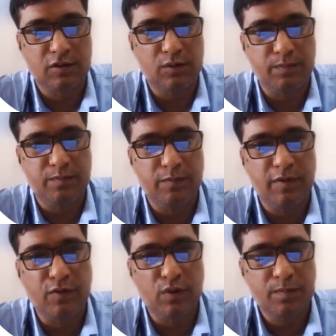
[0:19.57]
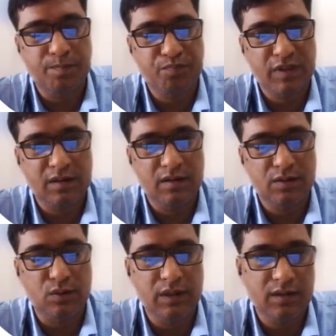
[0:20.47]
So before
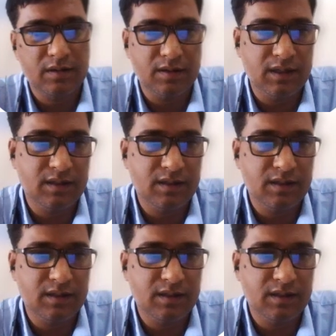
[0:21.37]
going